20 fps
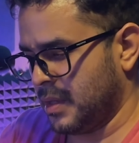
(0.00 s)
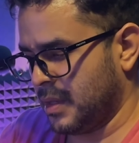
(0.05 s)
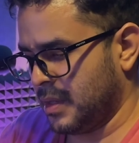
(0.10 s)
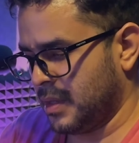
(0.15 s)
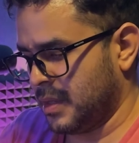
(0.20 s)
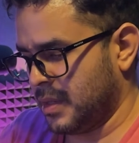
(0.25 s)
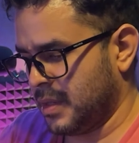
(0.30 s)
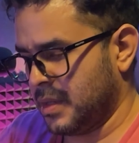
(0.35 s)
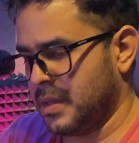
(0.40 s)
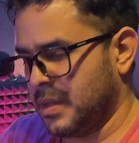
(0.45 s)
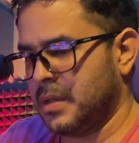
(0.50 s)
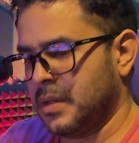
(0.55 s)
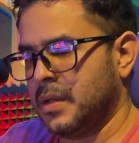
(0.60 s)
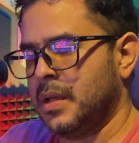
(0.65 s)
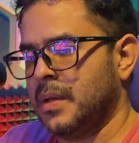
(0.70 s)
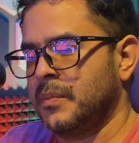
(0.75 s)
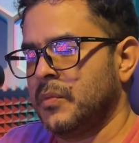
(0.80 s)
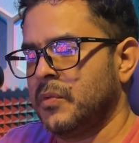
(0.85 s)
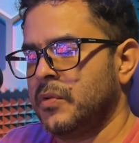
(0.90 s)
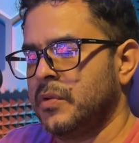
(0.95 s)
And
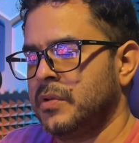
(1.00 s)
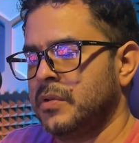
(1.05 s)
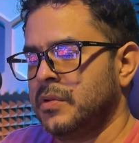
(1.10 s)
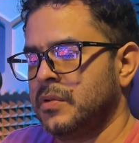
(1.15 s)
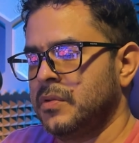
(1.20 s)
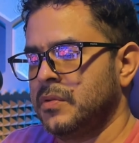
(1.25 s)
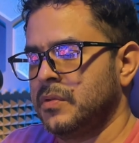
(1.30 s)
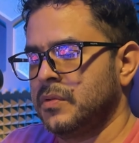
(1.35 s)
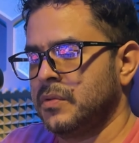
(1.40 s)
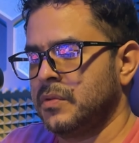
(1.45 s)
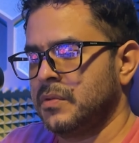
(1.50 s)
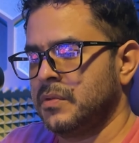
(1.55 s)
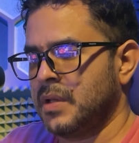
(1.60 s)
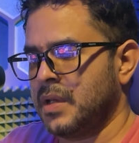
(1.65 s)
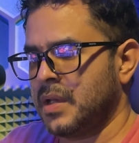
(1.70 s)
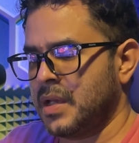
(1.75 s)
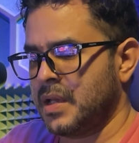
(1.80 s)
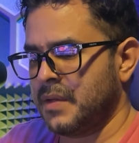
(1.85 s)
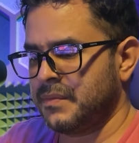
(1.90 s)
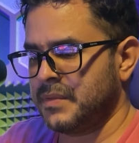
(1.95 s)
I'm going to
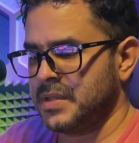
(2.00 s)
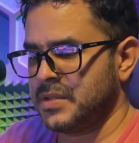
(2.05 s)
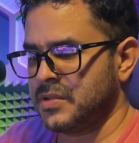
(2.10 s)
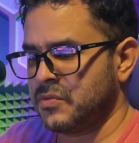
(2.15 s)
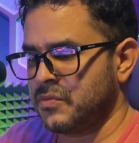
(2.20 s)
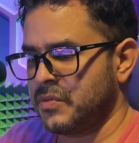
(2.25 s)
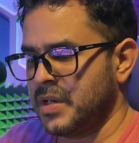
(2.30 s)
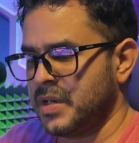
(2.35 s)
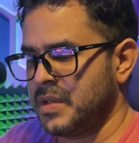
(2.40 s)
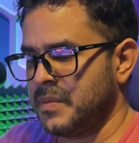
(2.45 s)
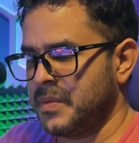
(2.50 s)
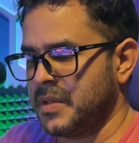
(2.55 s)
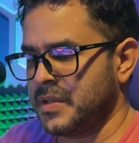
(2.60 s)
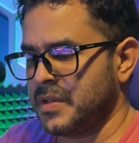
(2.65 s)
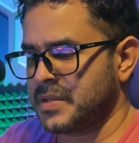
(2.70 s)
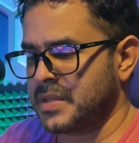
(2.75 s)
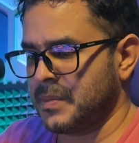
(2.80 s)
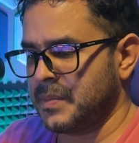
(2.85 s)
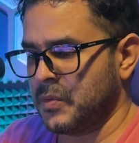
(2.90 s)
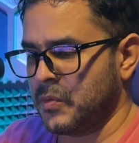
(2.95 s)
have this ready
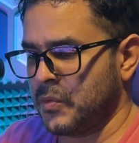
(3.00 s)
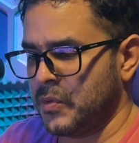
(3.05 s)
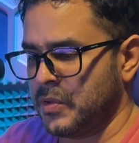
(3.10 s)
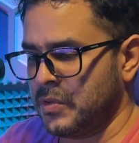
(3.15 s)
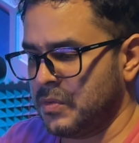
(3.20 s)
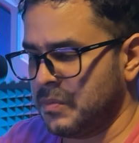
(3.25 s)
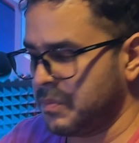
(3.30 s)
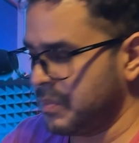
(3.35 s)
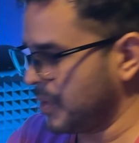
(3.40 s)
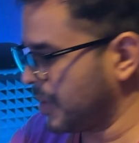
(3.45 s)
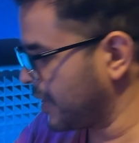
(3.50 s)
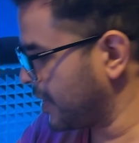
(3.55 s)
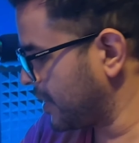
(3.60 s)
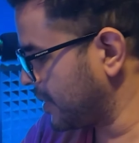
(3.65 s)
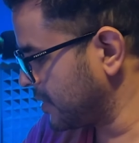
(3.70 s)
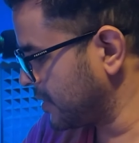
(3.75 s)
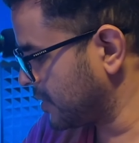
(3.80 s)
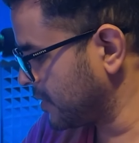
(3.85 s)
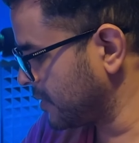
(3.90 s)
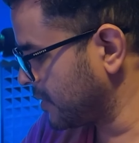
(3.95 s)
because I'm going to plug it
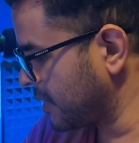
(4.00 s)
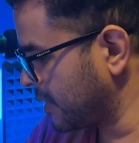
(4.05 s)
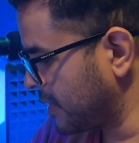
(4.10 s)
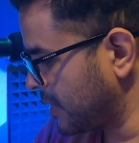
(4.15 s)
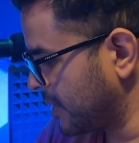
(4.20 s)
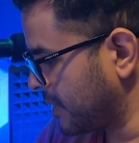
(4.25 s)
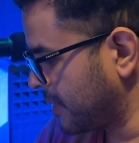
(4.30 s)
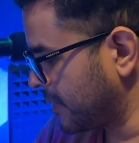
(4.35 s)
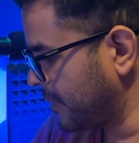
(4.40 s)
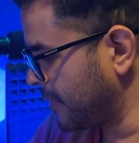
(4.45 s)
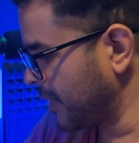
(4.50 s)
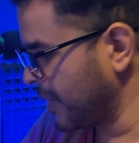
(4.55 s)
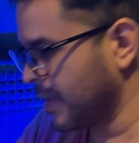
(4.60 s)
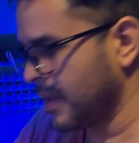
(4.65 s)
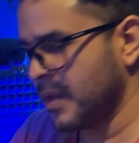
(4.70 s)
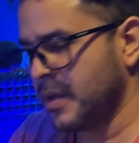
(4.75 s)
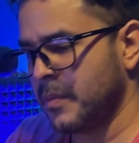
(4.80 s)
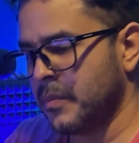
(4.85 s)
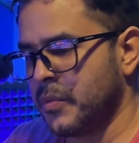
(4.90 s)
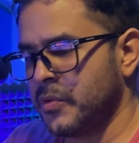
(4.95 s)
into the
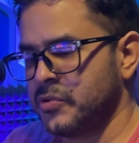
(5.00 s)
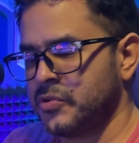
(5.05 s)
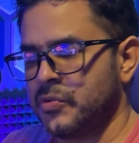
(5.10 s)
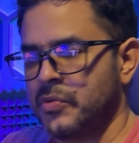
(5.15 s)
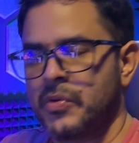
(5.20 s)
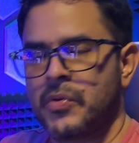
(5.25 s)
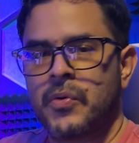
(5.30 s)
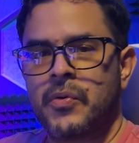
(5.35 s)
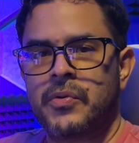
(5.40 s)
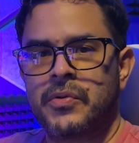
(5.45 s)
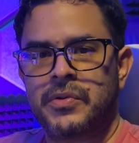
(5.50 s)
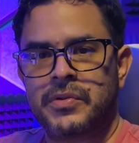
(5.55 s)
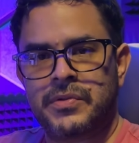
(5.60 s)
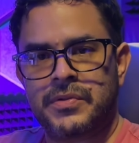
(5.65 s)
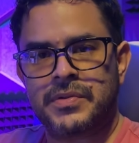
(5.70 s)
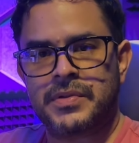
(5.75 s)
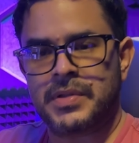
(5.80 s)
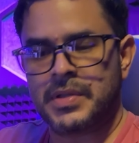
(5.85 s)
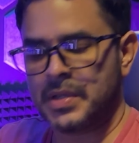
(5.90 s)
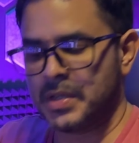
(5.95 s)
voice recorder
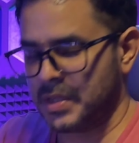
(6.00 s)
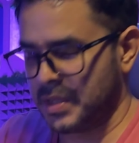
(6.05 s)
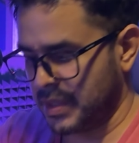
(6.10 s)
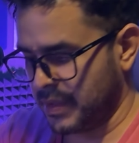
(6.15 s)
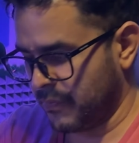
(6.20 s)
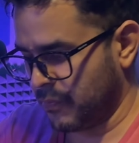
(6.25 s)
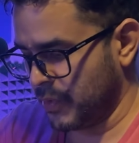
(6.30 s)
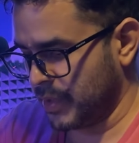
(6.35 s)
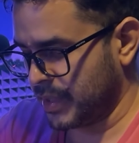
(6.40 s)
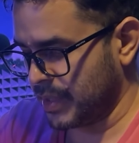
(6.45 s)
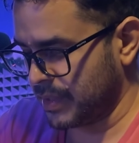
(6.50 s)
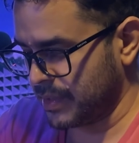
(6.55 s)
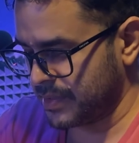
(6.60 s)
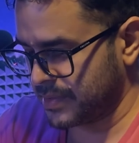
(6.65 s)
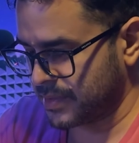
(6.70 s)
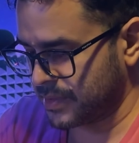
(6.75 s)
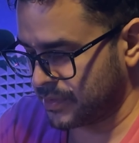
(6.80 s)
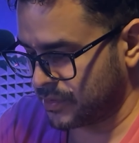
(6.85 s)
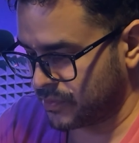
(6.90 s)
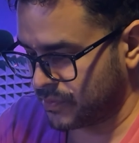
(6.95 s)
to see if we can
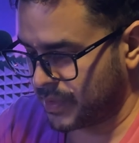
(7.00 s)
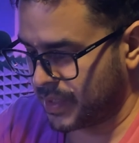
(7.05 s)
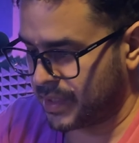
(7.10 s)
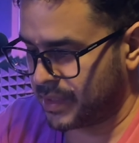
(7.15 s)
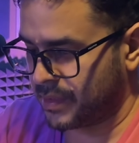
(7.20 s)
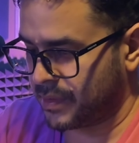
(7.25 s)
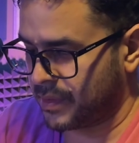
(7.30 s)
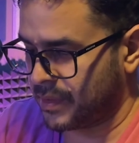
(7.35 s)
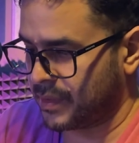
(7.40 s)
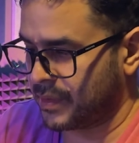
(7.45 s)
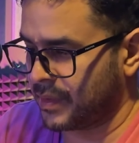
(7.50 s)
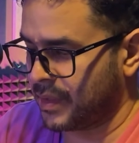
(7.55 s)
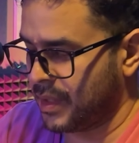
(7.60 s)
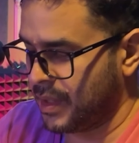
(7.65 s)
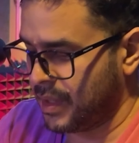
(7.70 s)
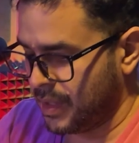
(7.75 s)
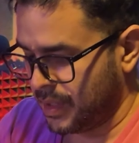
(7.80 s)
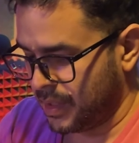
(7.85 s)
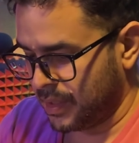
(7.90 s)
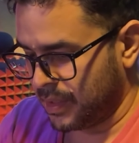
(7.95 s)
listen to anything.
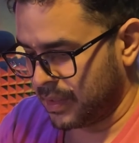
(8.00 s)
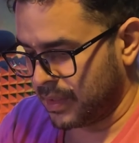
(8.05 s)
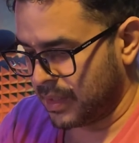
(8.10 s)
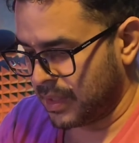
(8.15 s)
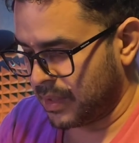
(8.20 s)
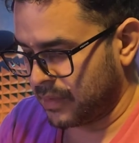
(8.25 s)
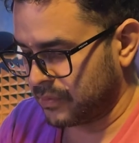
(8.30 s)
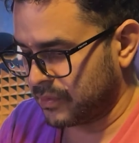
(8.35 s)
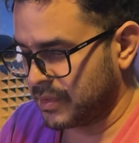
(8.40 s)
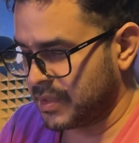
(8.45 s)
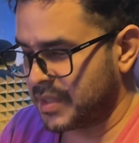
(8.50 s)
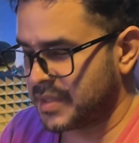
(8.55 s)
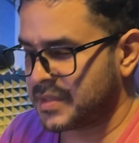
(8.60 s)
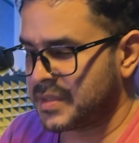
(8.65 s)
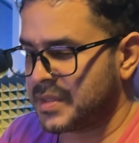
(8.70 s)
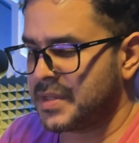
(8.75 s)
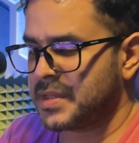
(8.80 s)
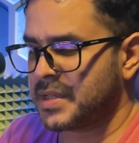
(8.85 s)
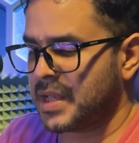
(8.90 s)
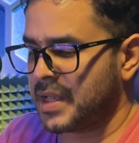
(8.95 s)
Now, does
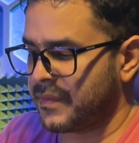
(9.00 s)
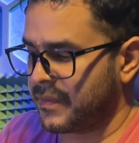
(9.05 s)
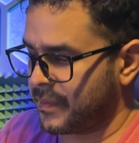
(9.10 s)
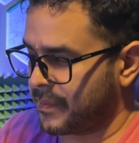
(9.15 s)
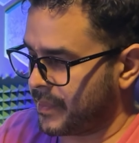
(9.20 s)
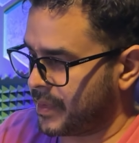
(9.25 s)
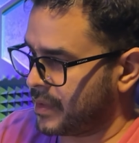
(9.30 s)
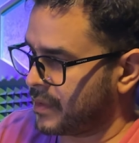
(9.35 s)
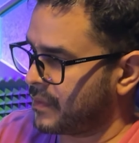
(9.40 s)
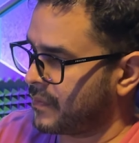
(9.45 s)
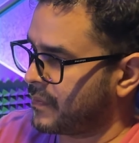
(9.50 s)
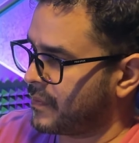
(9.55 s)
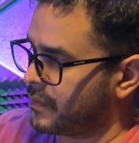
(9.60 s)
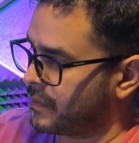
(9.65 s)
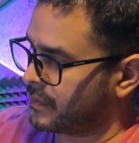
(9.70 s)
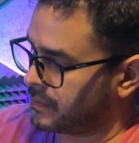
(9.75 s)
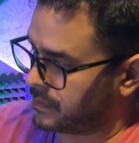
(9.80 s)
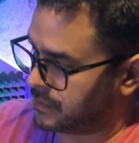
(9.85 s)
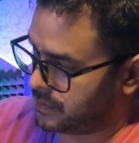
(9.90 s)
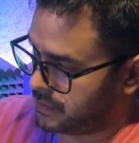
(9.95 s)
this have a
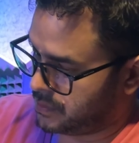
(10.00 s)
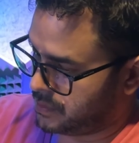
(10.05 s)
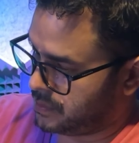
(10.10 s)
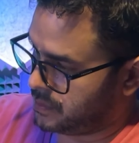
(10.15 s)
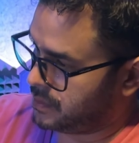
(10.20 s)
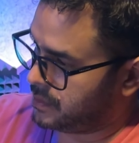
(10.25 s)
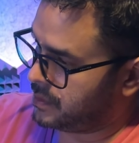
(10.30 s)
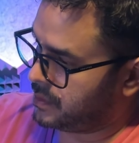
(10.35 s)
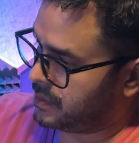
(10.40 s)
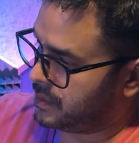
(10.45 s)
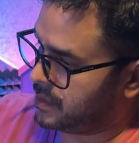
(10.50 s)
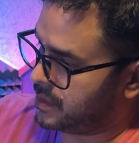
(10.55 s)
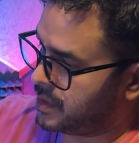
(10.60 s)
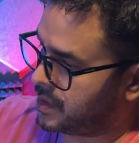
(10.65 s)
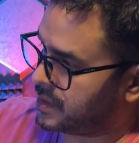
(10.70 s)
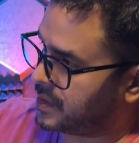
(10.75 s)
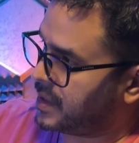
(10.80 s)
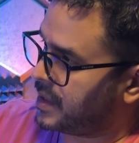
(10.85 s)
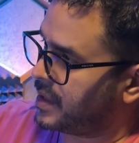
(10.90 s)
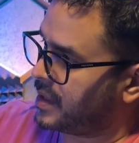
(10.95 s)
microphone?
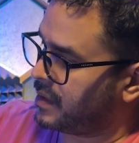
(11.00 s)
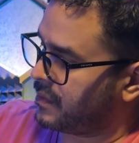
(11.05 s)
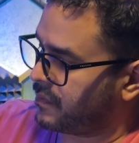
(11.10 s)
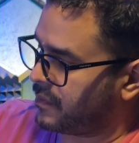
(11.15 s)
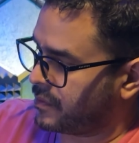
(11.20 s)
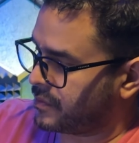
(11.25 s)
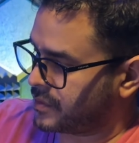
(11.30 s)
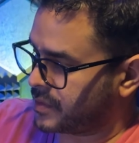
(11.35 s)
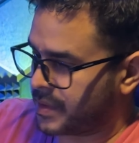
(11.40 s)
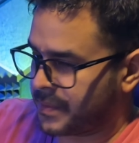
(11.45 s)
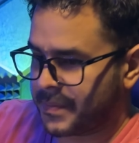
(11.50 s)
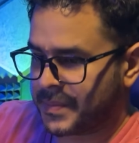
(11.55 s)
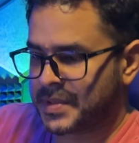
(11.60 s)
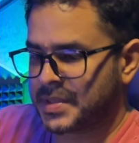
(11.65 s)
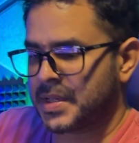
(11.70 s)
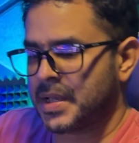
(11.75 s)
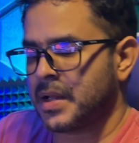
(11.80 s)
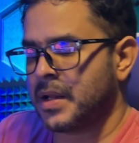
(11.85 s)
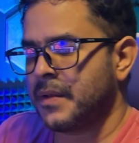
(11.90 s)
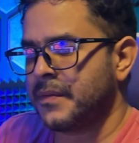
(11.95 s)
Not the headphones
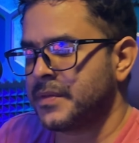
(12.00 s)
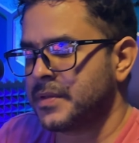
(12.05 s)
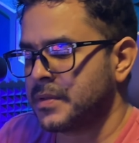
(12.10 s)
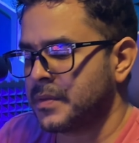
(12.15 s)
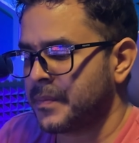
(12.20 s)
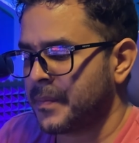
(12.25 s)
themselves.